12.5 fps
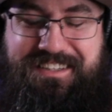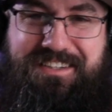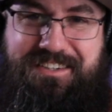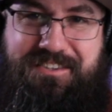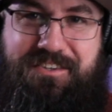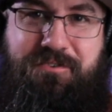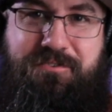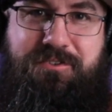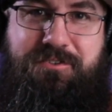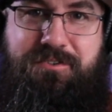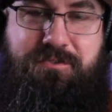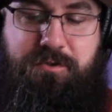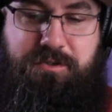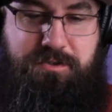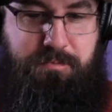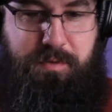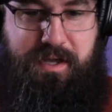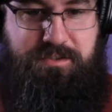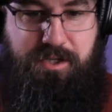over the
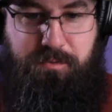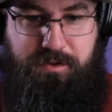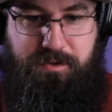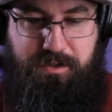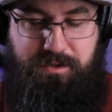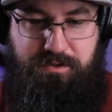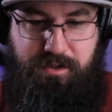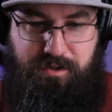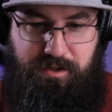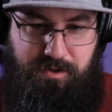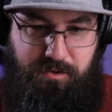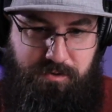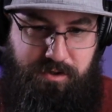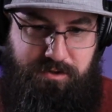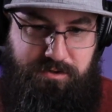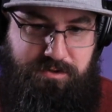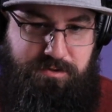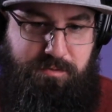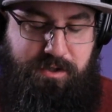past couple of years, I think it was,